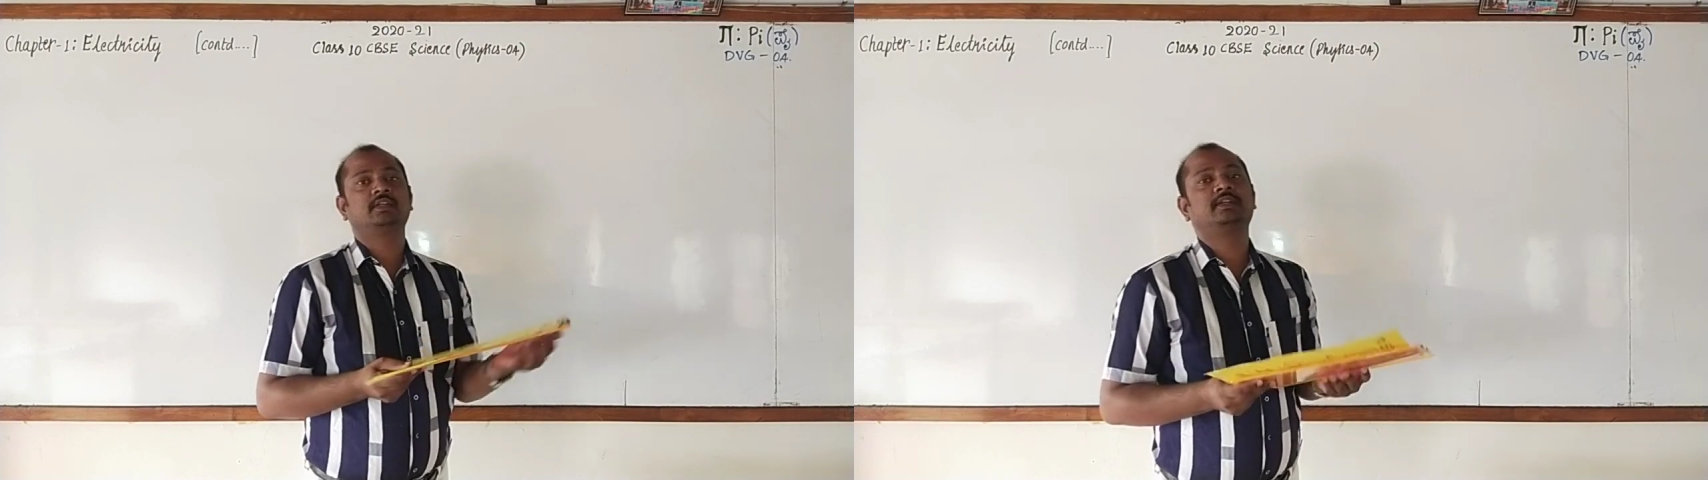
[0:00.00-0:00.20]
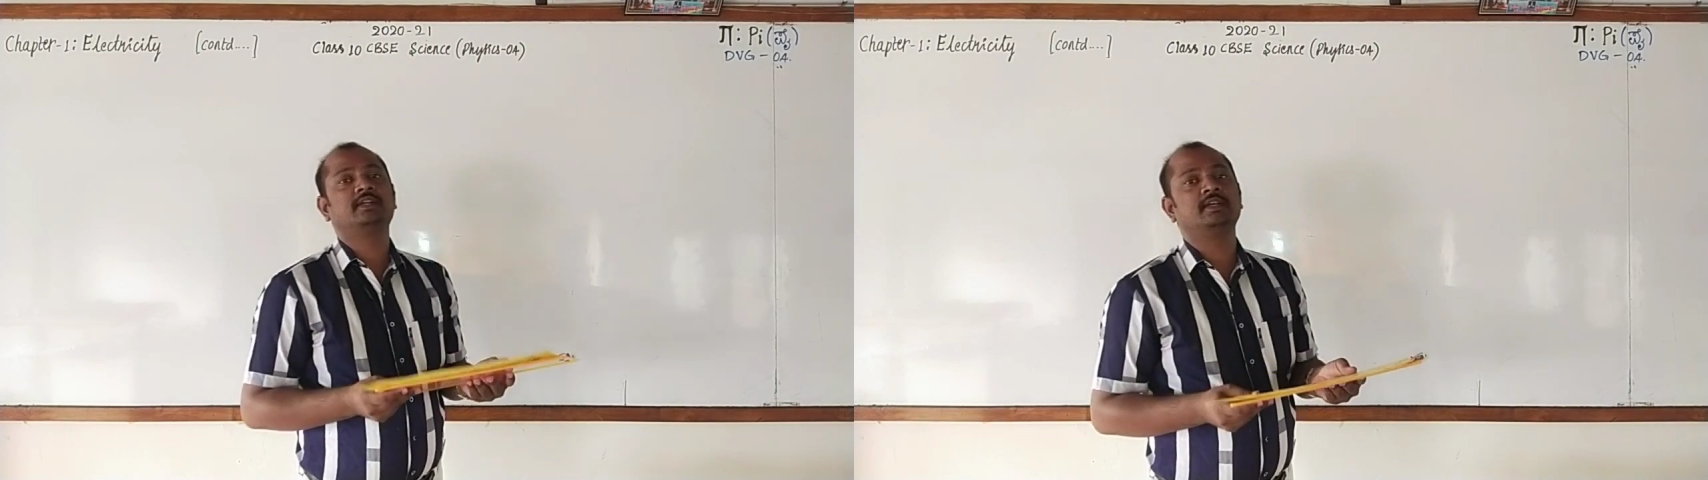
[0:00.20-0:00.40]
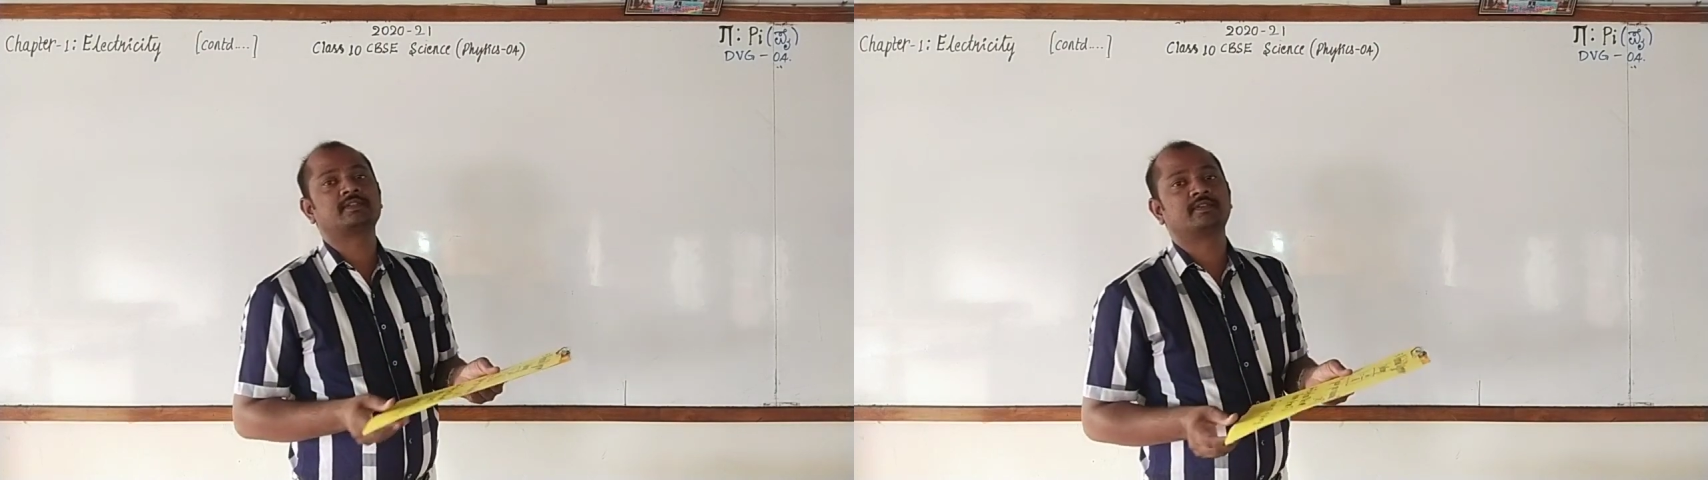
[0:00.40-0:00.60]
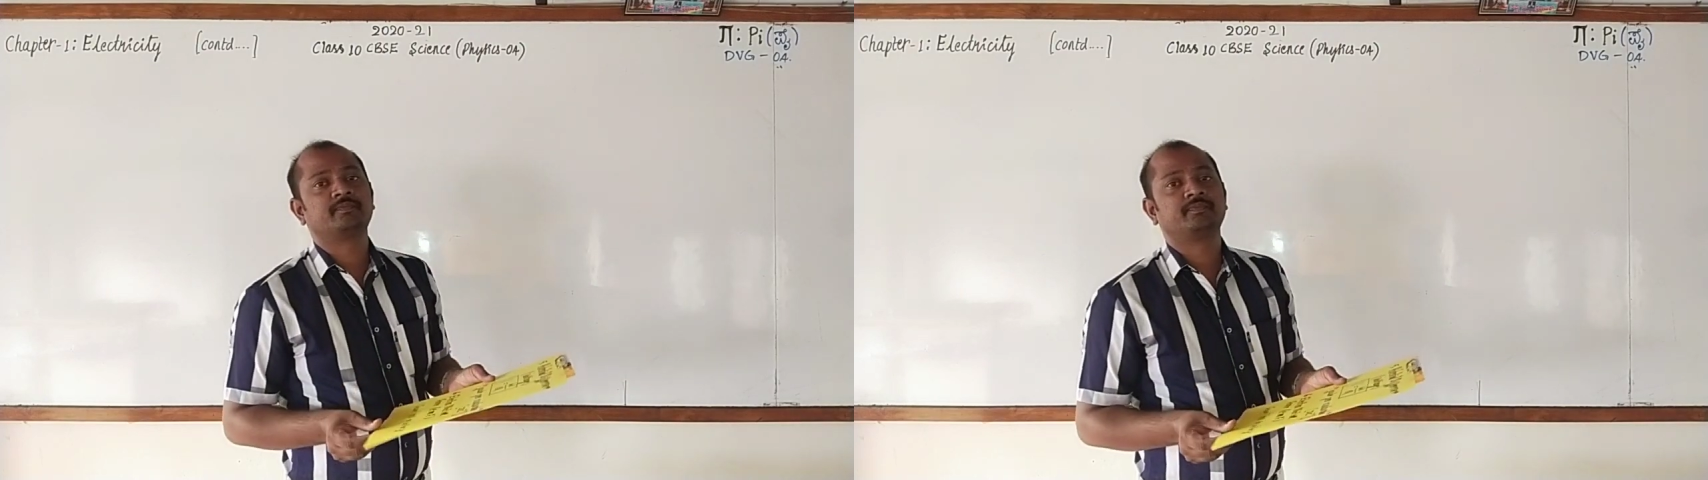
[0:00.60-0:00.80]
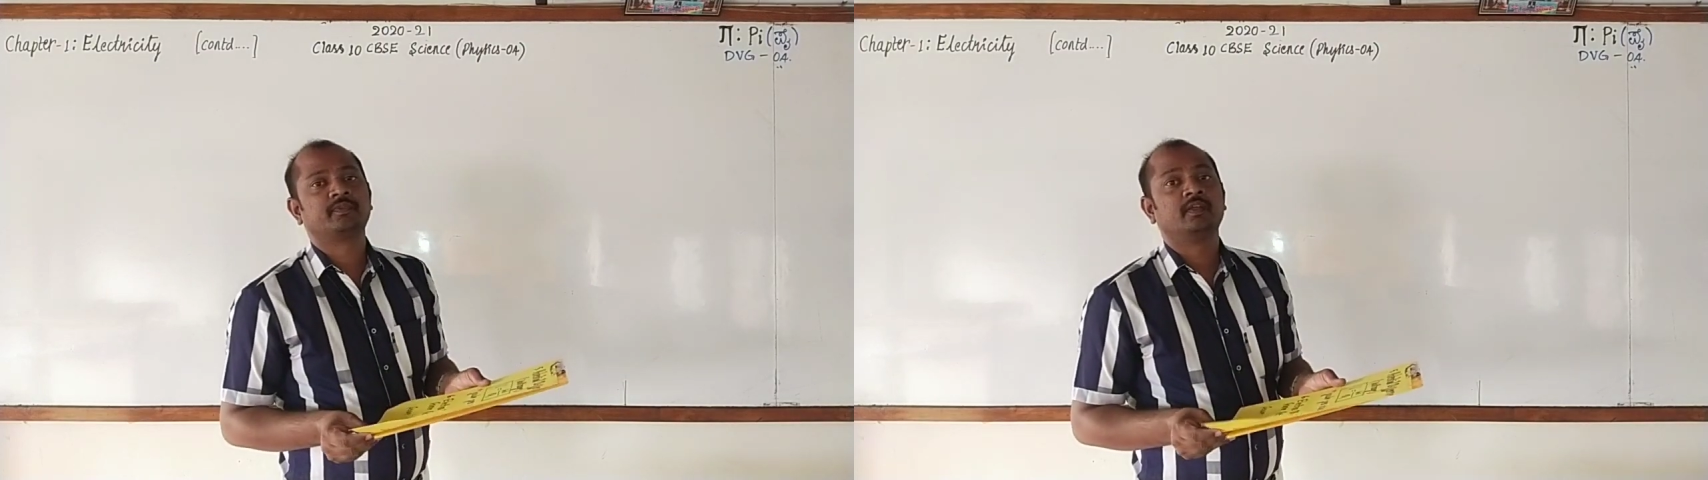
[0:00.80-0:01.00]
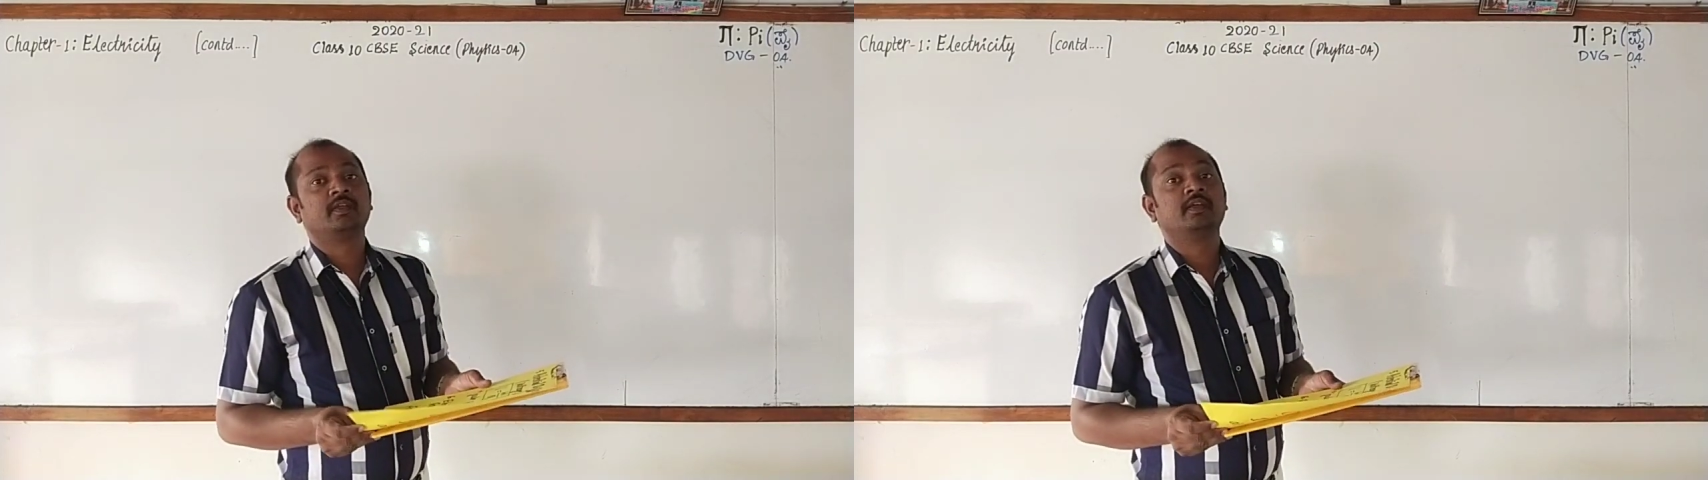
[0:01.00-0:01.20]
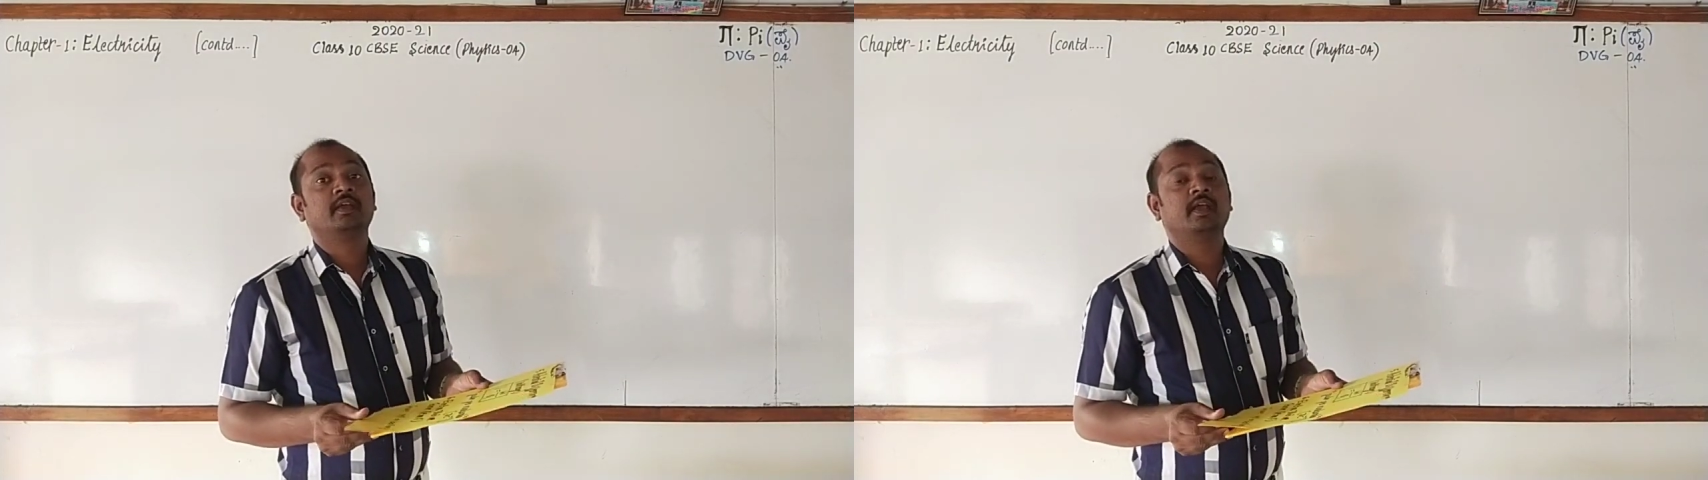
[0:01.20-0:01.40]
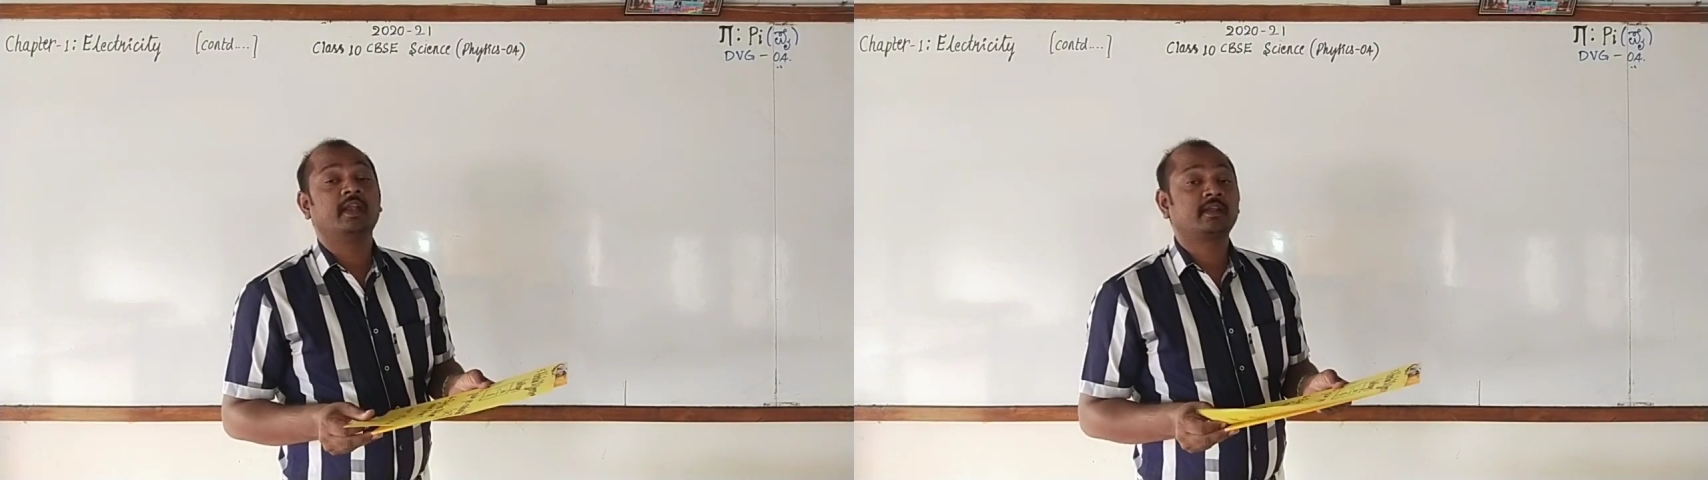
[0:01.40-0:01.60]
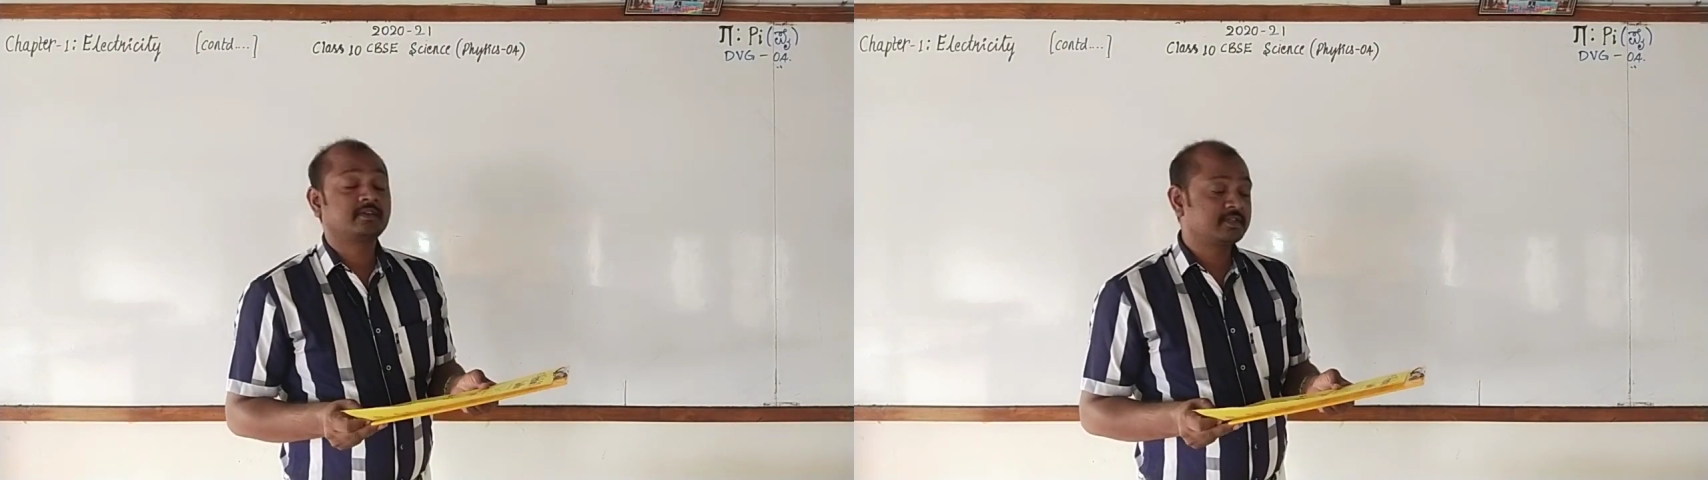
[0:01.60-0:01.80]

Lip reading: It is electric